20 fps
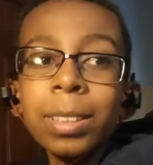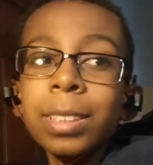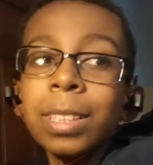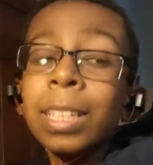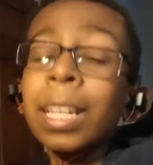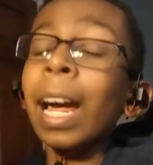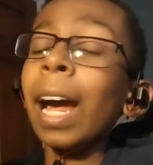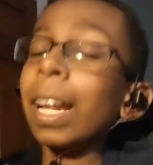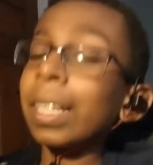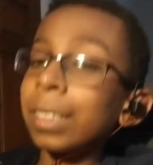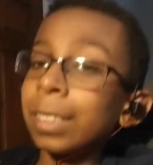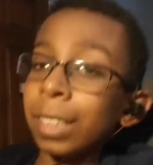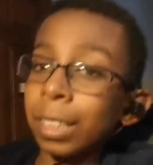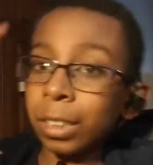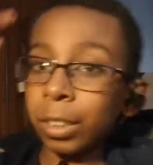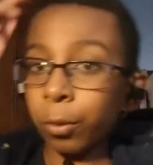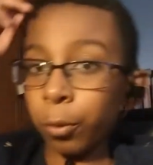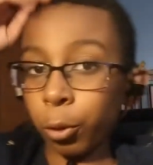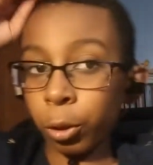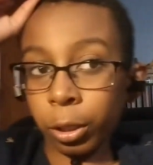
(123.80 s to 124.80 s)
It has
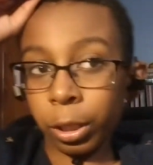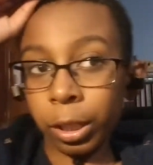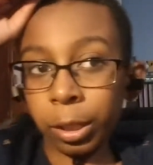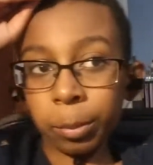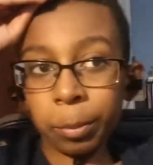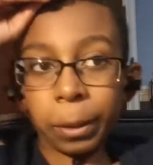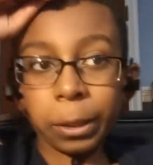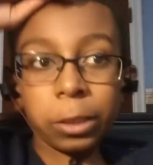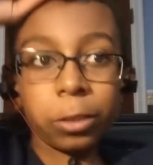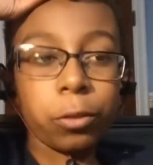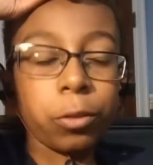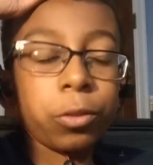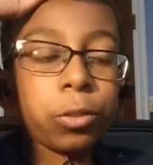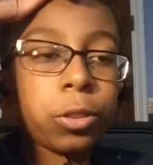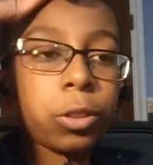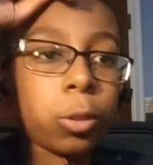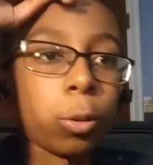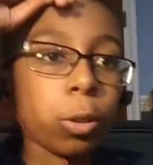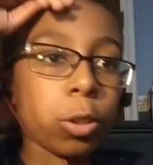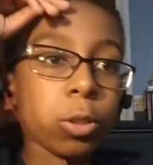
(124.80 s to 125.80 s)
64 gigabytes of
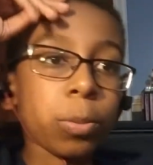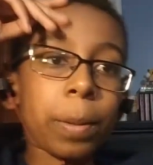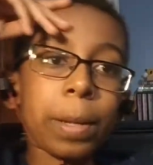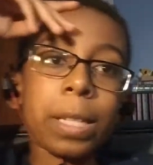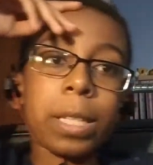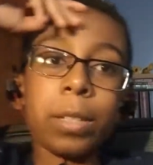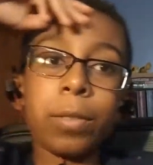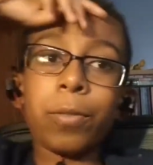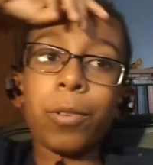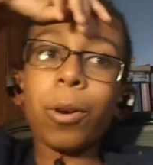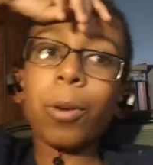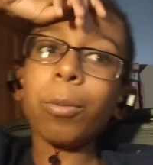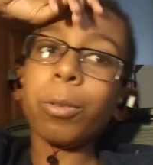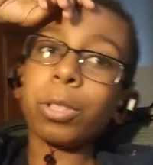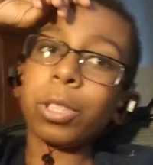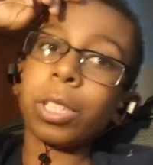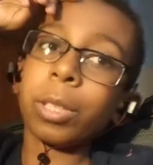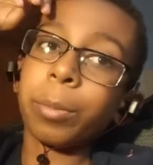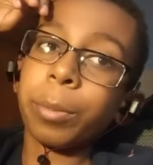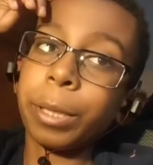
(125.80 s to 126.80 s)
storage by default,
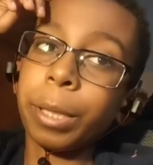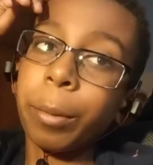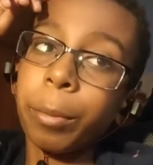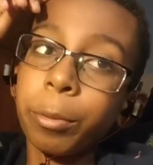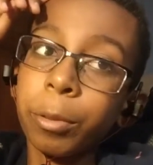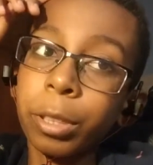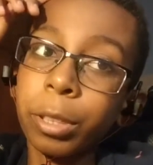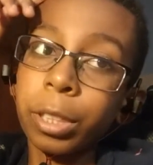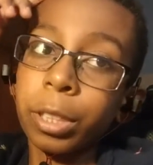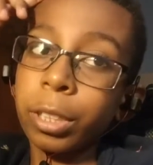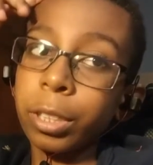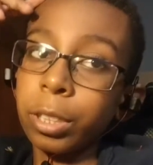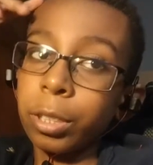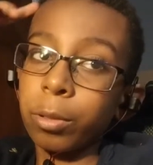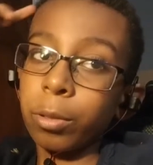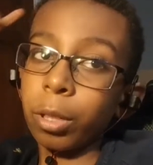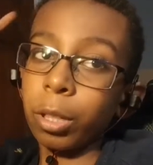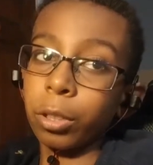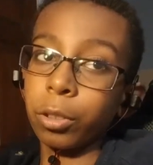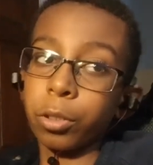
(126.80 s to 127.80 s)
which can be upgraded to
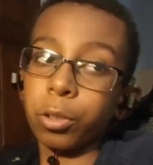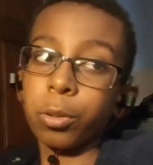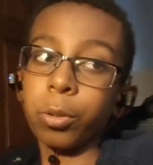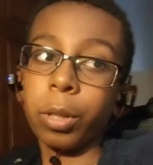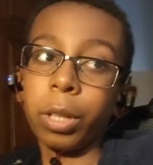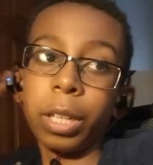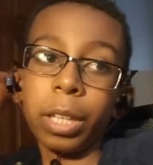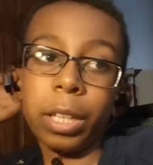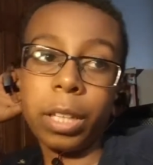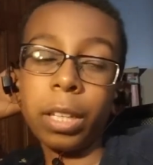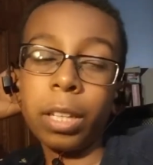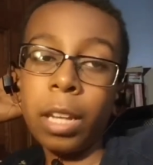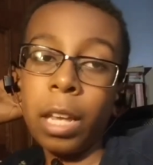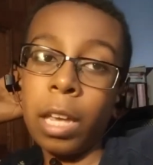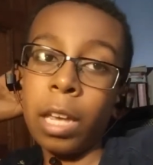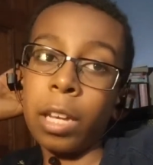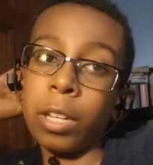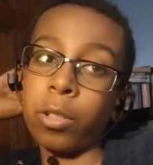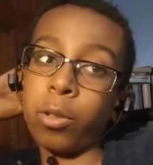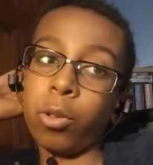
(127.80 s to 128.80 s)
128
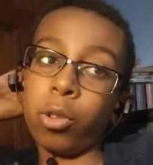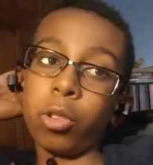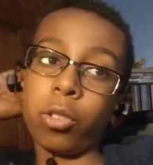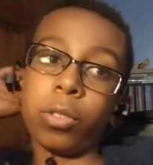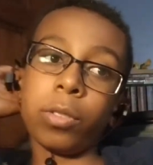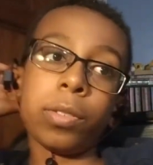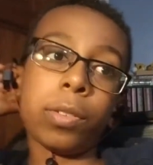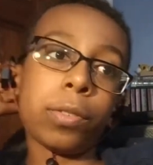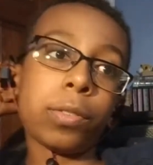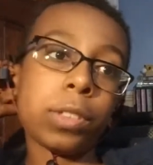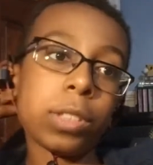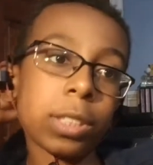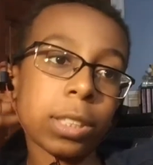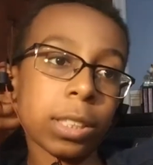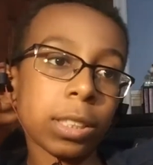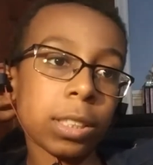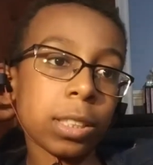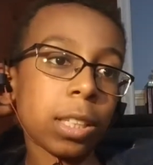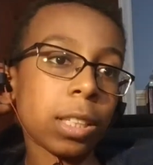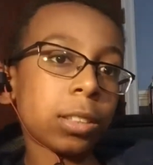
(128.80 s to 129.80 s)
and
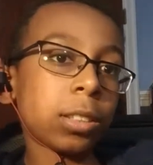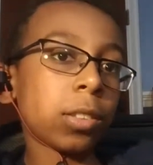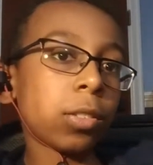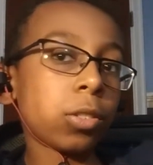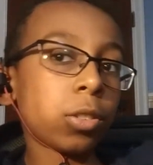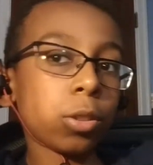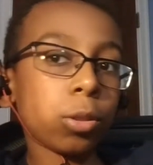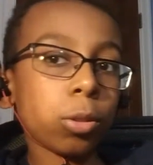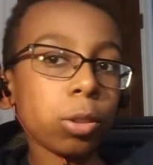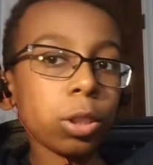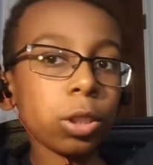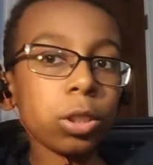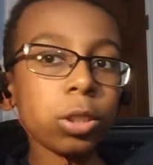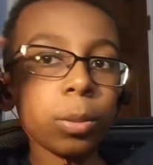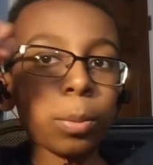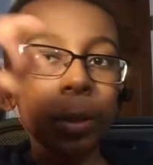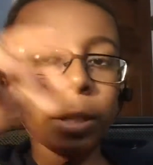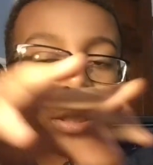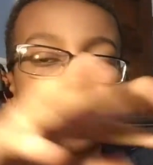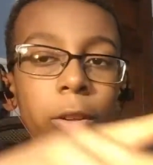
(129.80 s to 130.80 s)
256 gigs of storage,
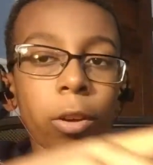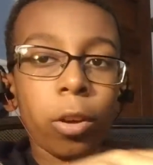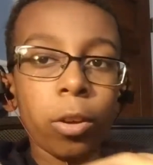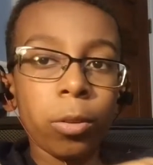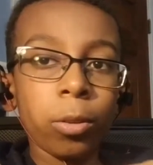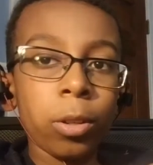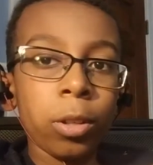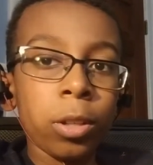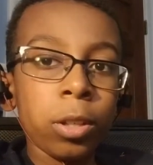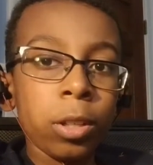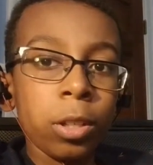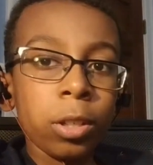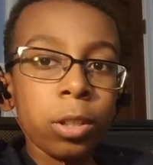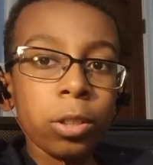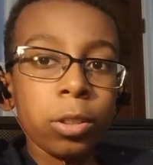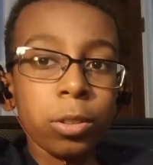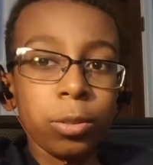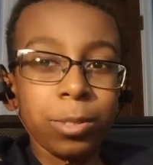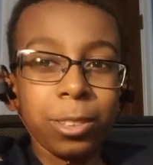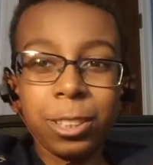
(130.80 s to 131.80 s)
depending on
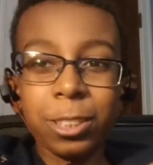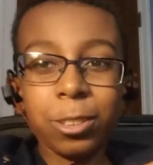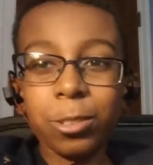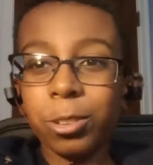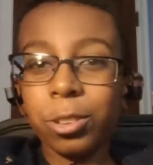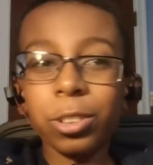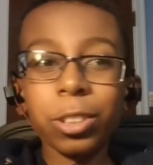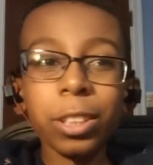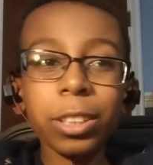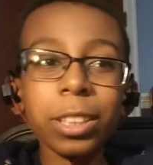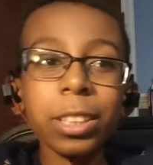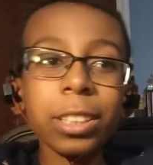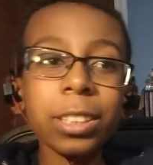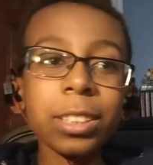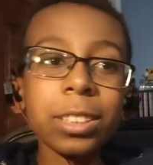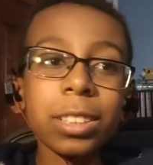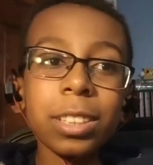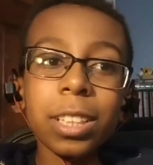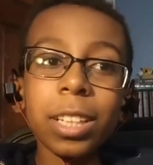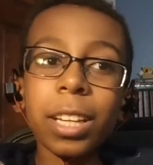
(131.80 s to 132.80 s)
your storage
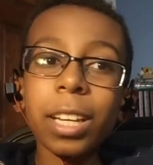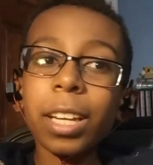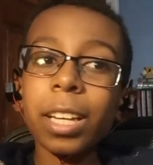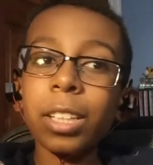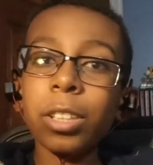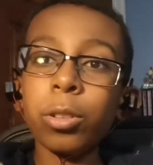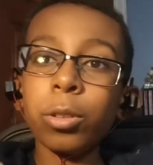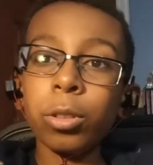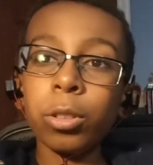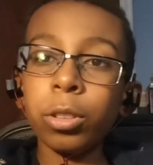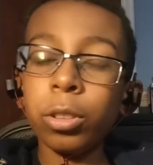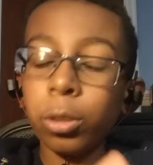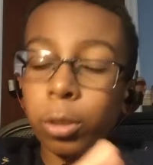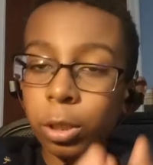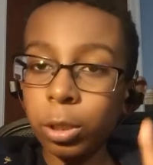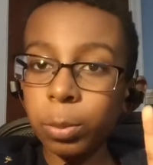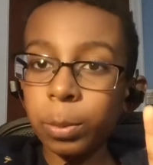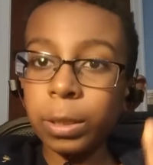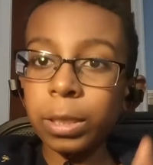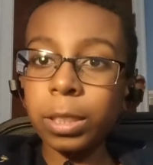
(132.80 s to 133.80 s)
likings, and 2
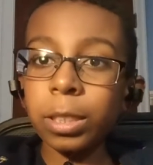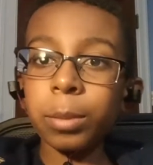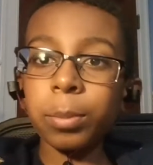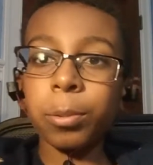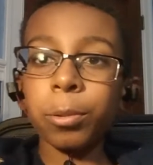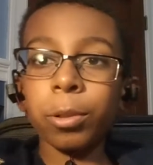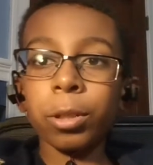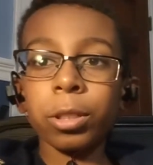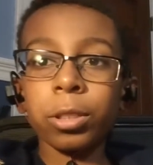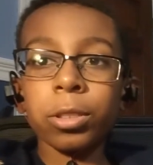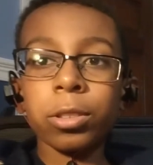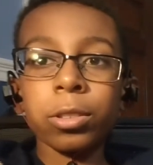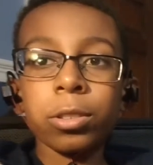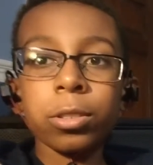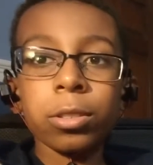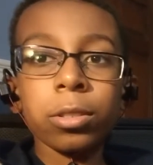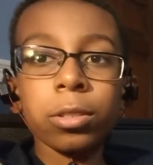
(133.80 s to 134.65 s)
USB-C ports.